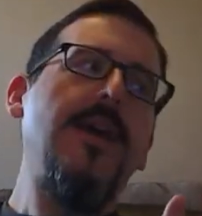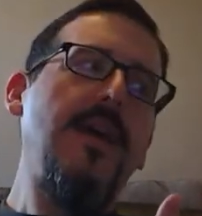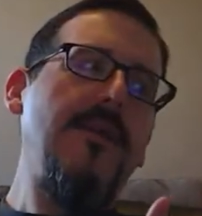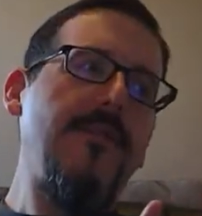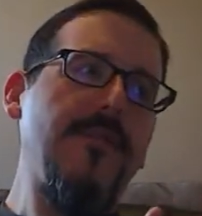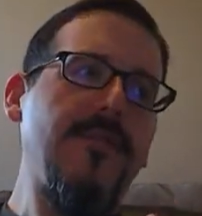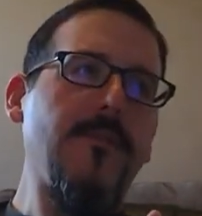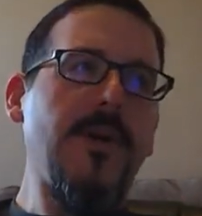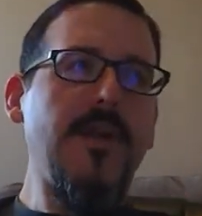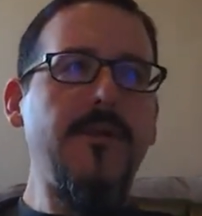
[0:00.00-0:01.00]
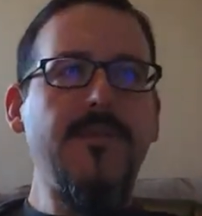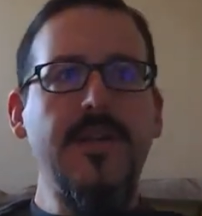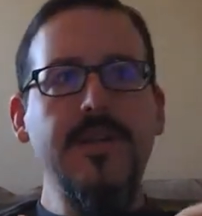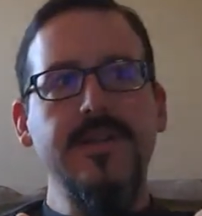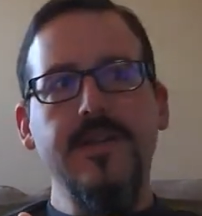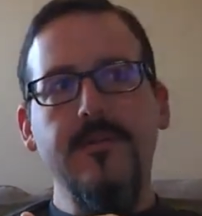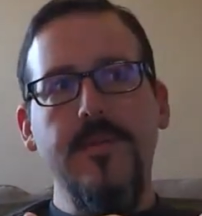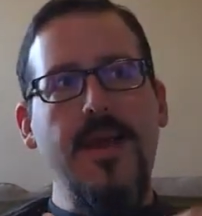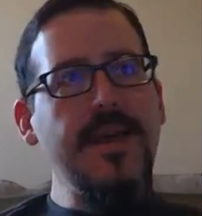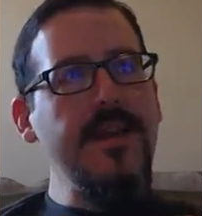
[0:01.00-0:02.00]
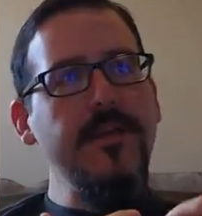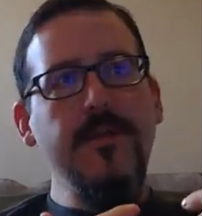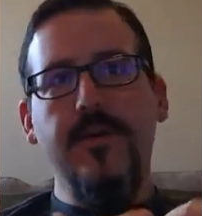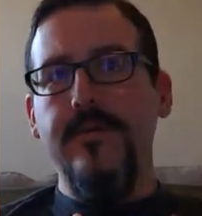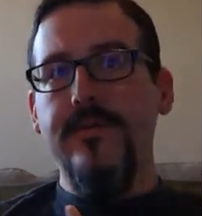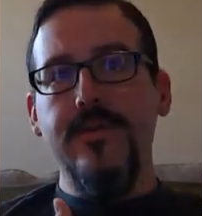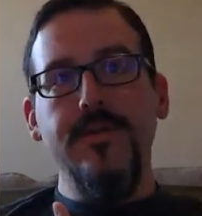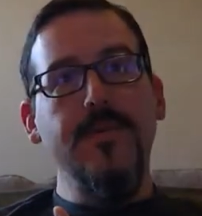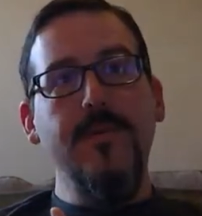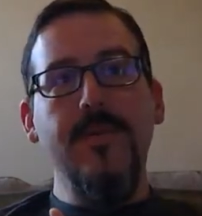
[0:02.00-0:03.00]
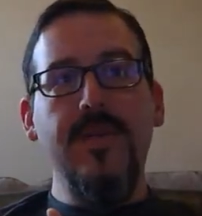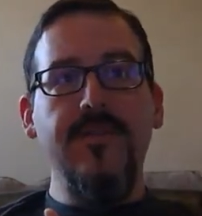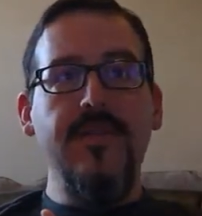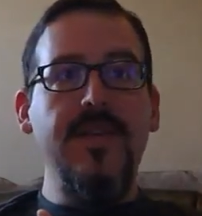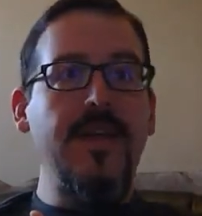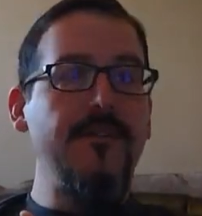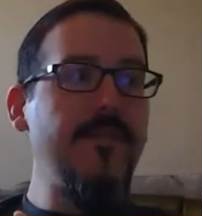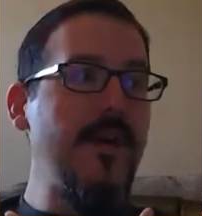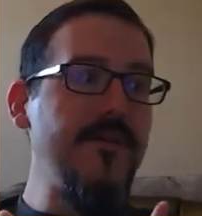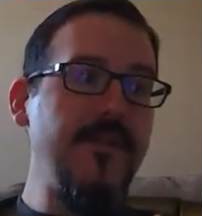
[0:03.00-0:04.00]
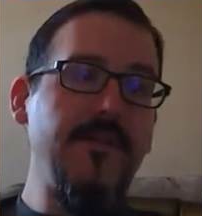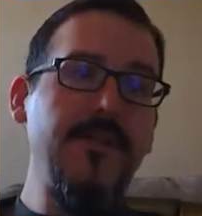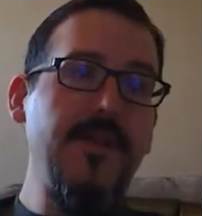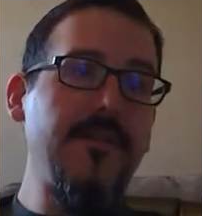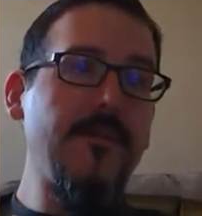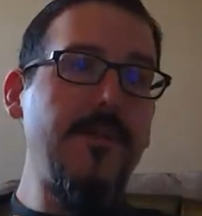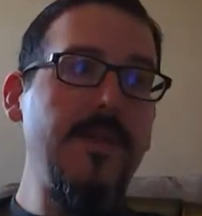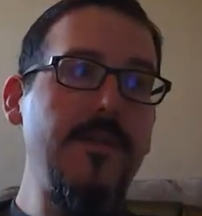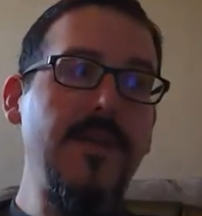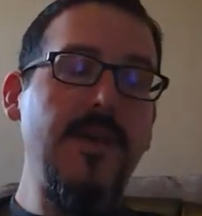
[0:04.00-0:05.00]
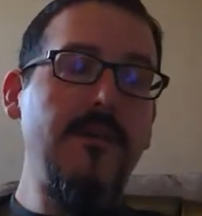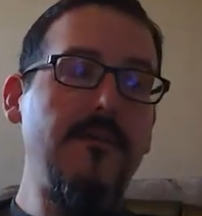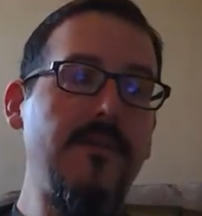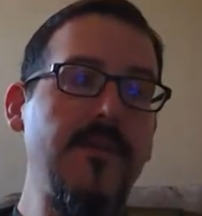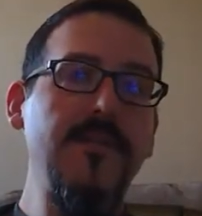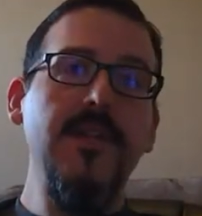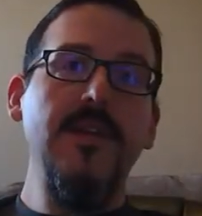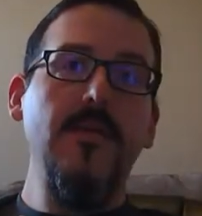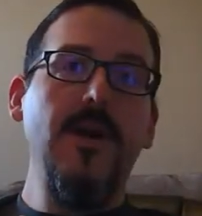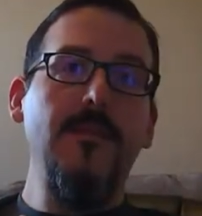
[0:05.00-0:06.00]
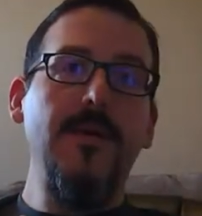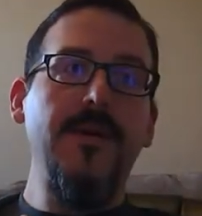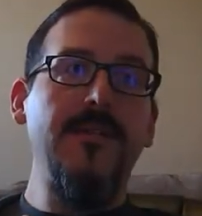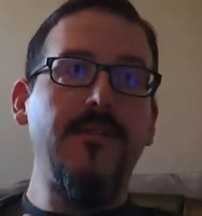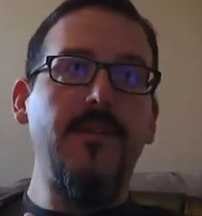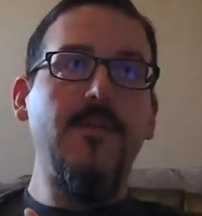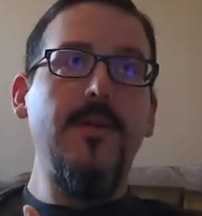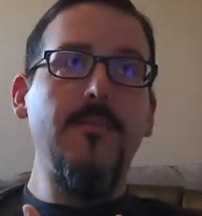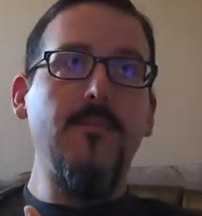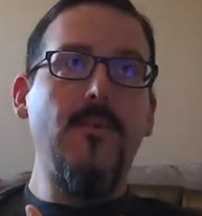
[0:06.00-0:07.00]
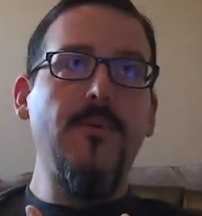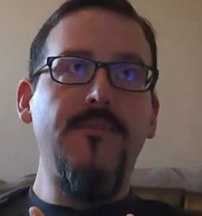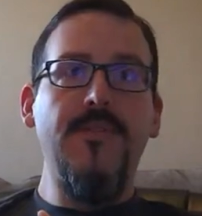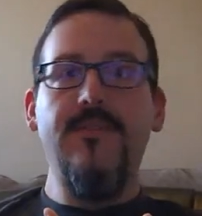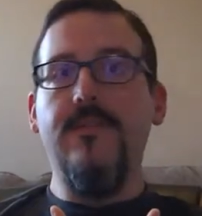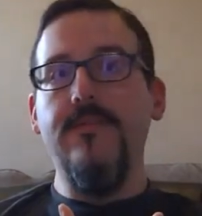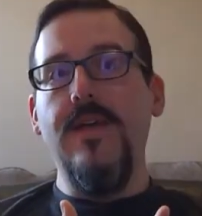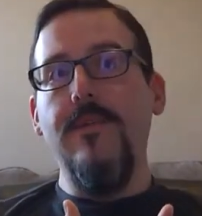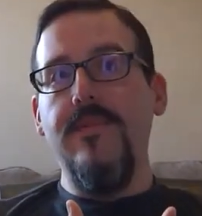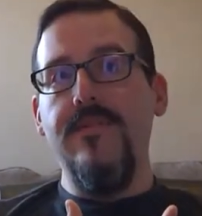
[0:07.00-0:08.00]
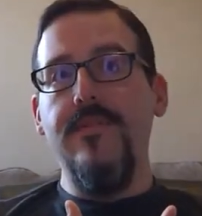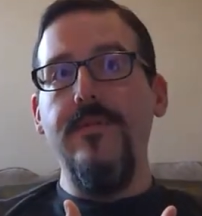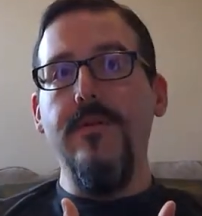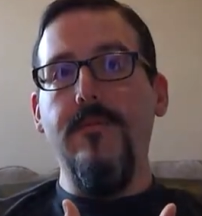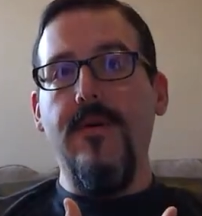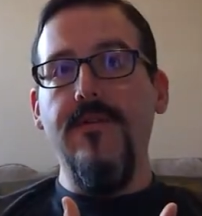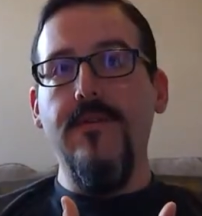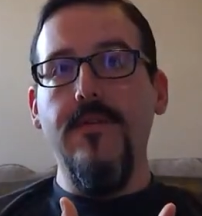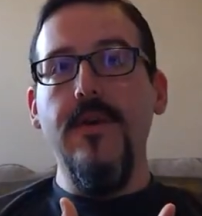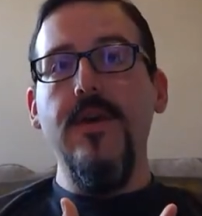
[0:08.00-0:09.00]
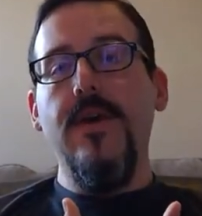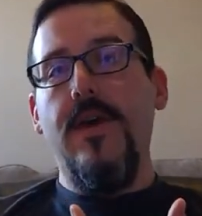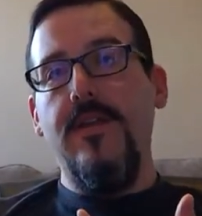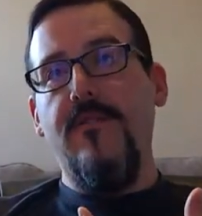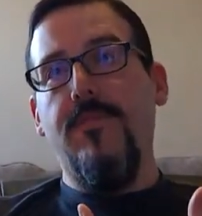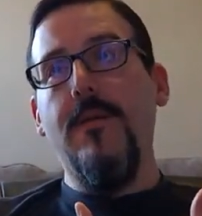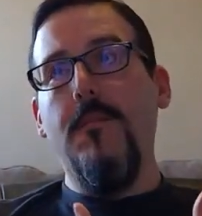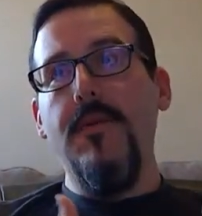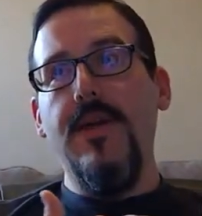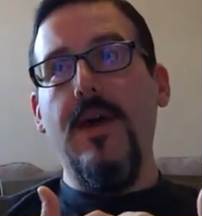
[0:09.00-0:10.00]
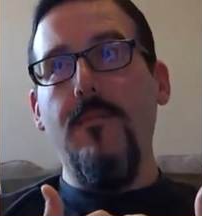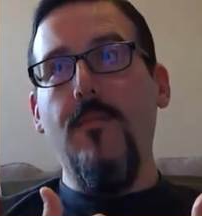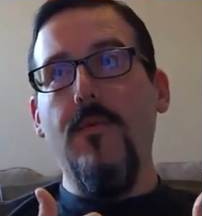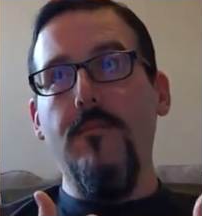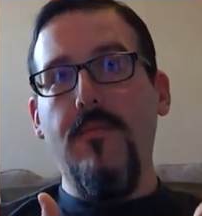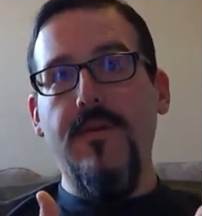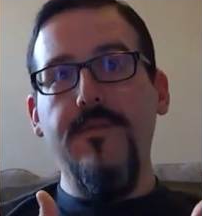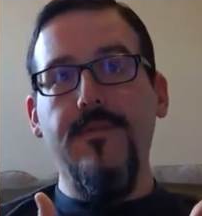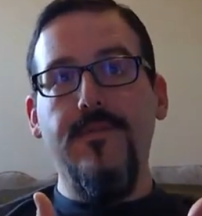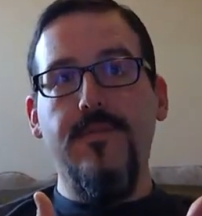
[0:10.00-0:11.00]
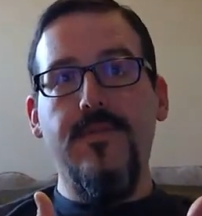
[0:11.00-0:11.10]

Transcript: If you're somebody who's in a gym 90 to 120 minutes a day, 5-6 days a week, that's going to go up because you're doing more physical damage to your muscle, and you've probably got more muscle